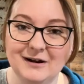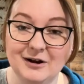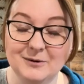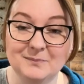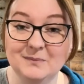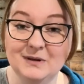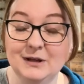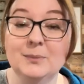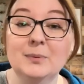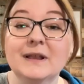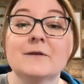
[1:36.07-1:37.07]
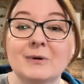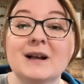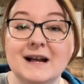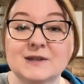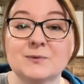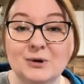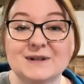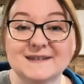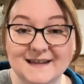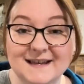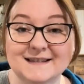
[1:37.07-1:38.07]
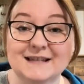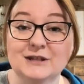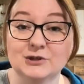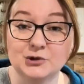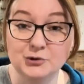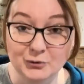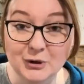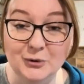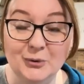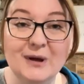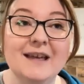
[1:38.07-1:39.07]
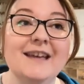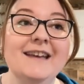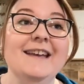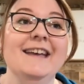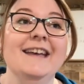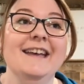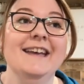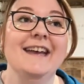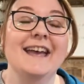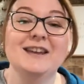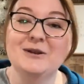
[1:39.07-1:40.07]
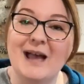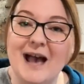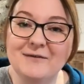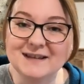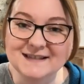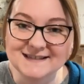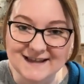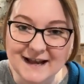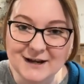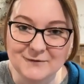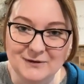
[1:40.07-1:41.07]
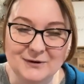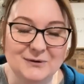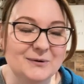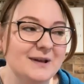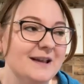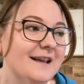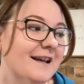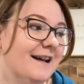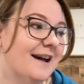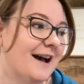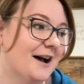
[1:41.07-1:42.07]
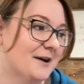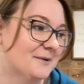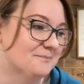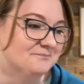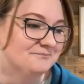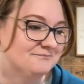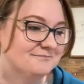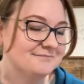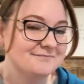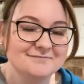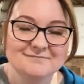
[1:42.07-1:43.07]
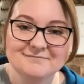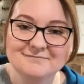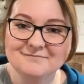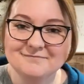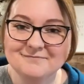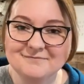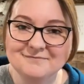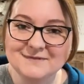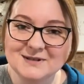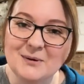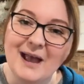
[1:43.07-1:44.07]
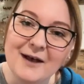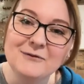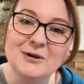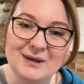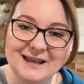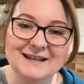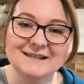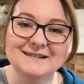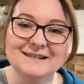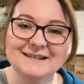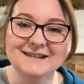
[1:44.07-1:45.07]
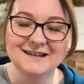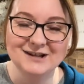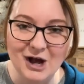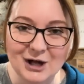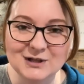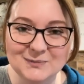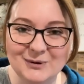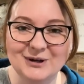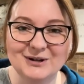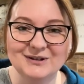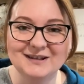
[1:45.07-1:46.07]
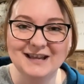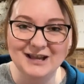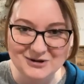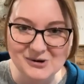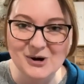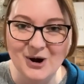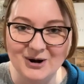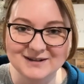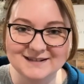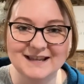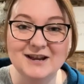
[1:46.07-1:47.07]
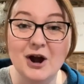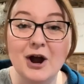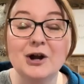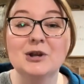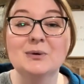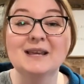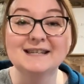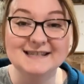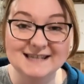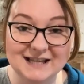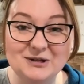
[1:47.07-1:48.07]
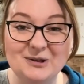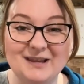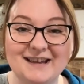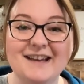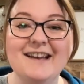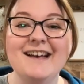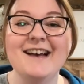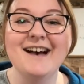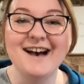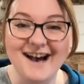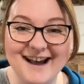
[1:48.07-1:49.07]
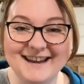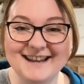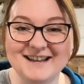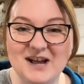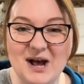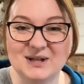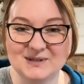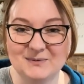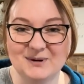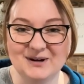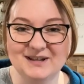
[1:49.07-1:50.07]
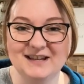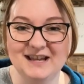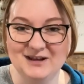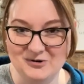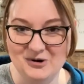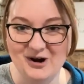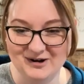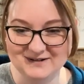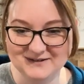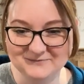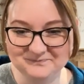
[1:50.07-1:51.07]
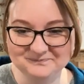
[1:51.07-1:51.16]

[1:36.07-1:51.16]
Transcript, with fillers: or you believe what God's word says is true, and you have it inside of you. Um, so, have you hidden God's word in your heart, and are you continually hiding God's word in your heart?